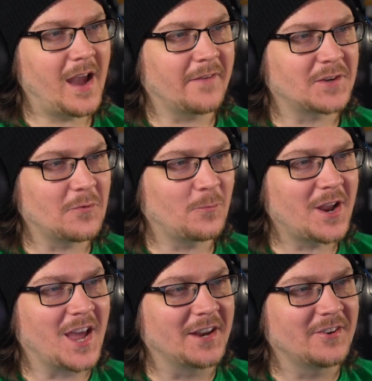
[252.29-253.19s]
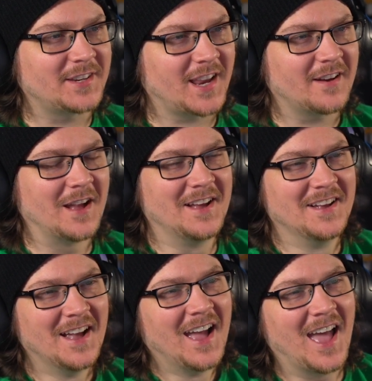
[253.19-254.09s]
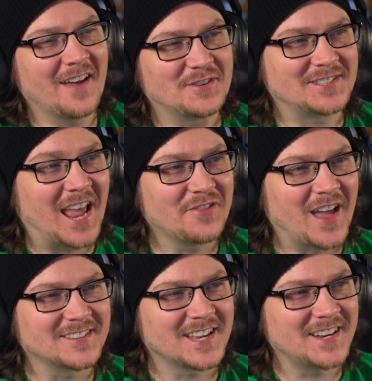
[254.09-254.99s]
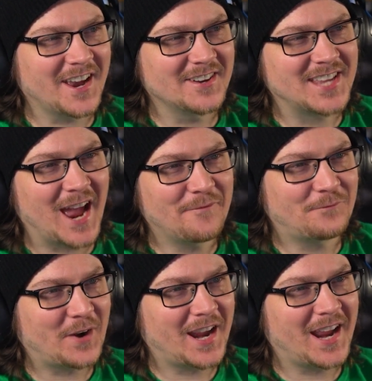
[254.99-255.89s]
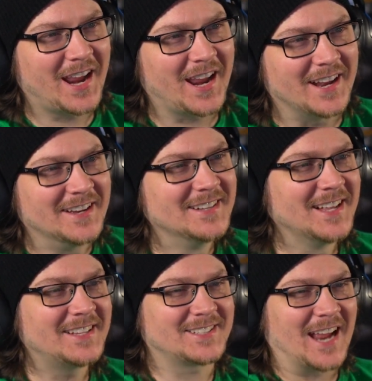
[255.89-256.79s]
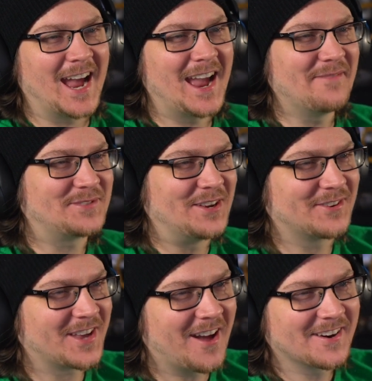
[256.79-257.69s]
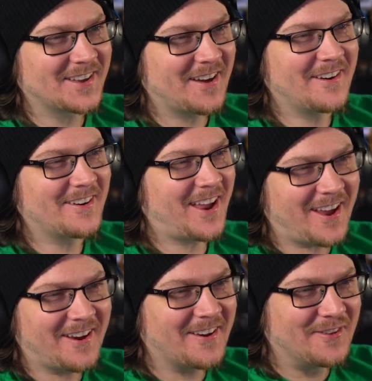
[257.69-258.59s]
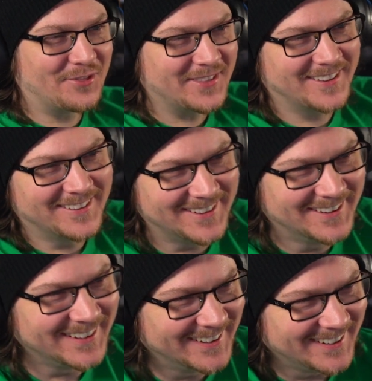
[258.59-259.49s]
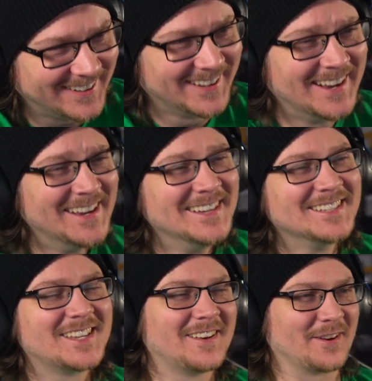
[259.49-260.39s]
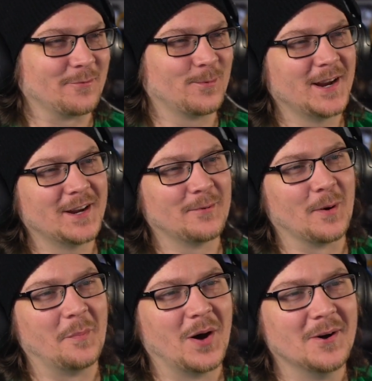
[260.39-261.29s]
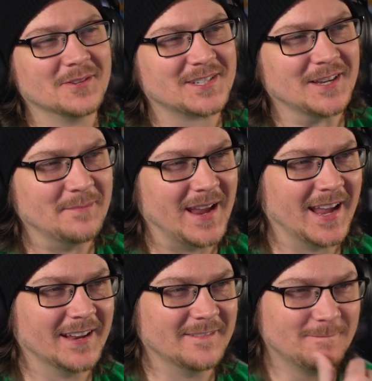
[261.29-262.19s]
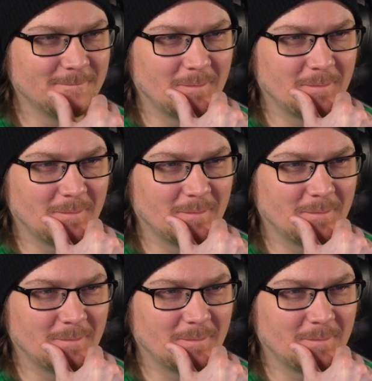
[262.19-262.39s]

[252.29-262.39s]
After one hundred years, after ten thousand years, I'm free! It's time to conquer Earth! Sound like Rita Repulsa, man.